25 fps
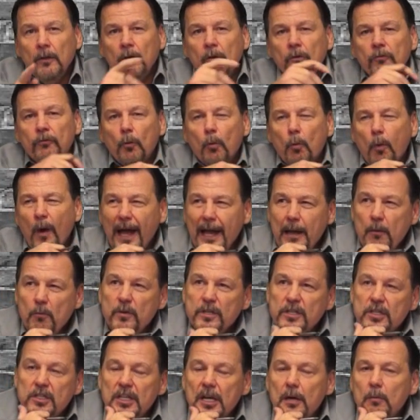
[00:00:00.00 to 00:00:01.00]
So why
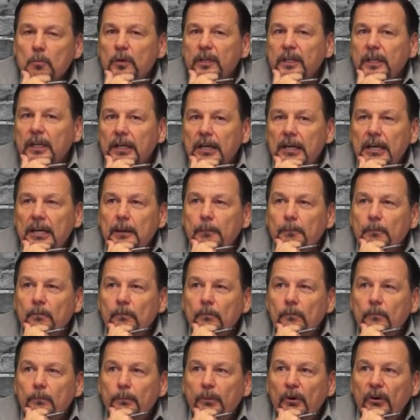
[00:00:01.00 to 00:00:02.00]
would someone
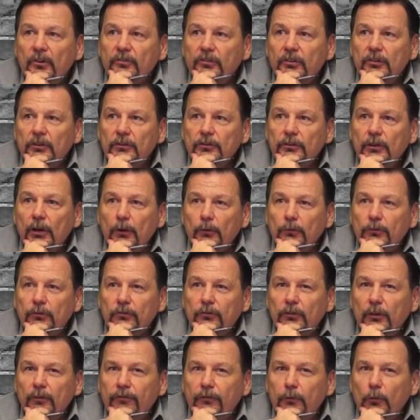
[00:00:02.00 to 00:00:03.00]
keep personal notes
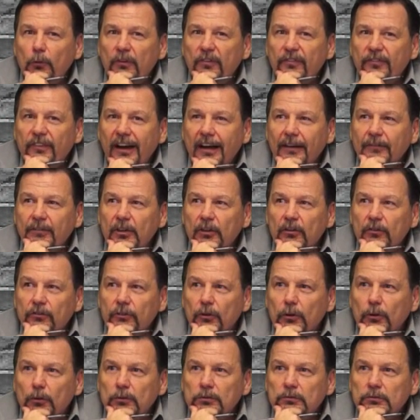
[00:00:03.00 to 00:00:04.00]
to 4 or 5 years
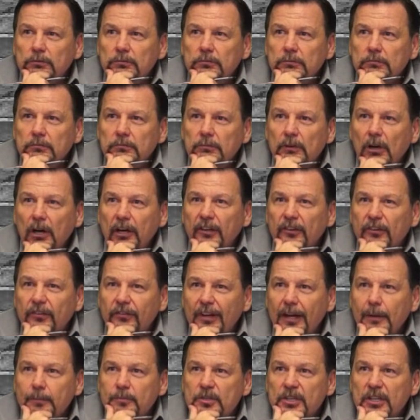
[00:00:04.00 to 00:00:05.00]
old on a
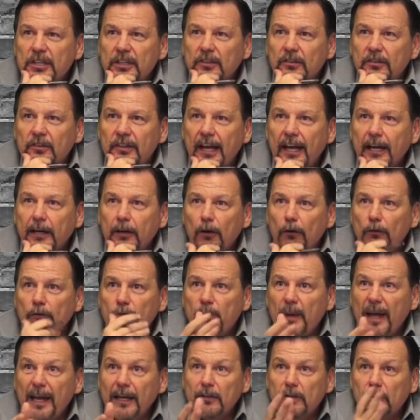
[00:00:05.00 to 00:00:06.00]
subject that goes
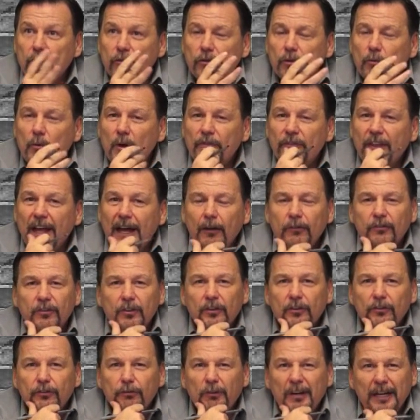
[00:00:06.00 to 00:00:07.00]
back to
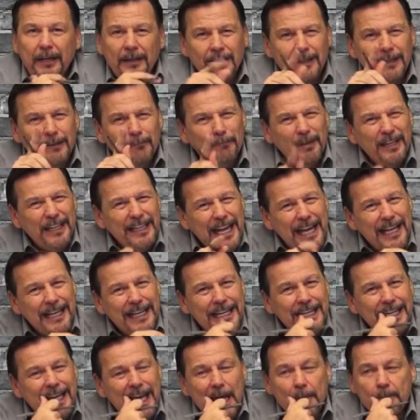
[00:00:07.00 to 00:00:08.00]
2003? But yet
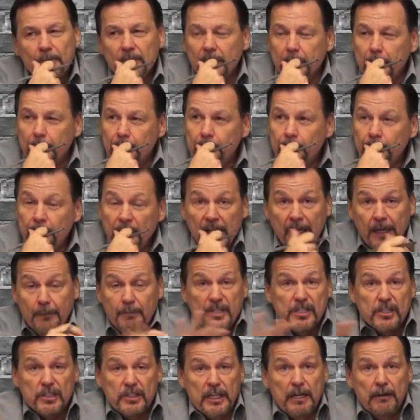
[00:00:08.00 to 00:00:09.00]
he kept them. And
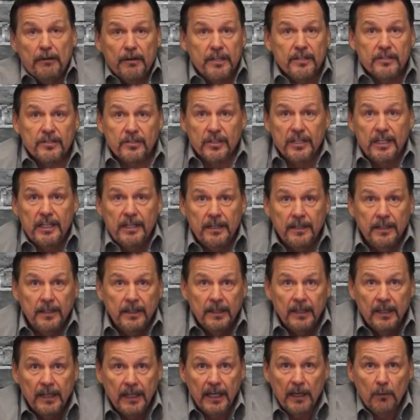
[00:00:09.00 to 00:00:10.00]
mysteriously,
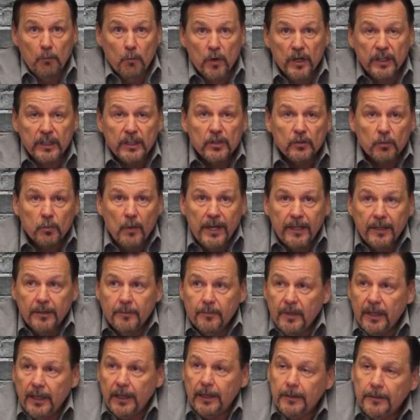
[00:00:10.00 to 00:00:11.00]
it worked its way to
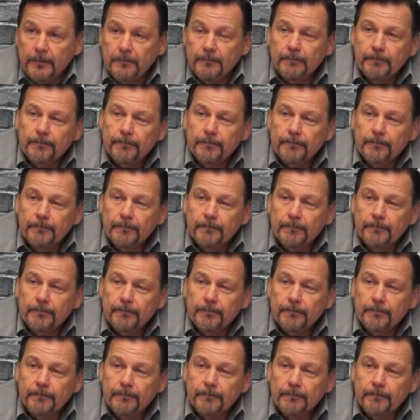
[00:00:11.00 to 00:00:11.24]
me.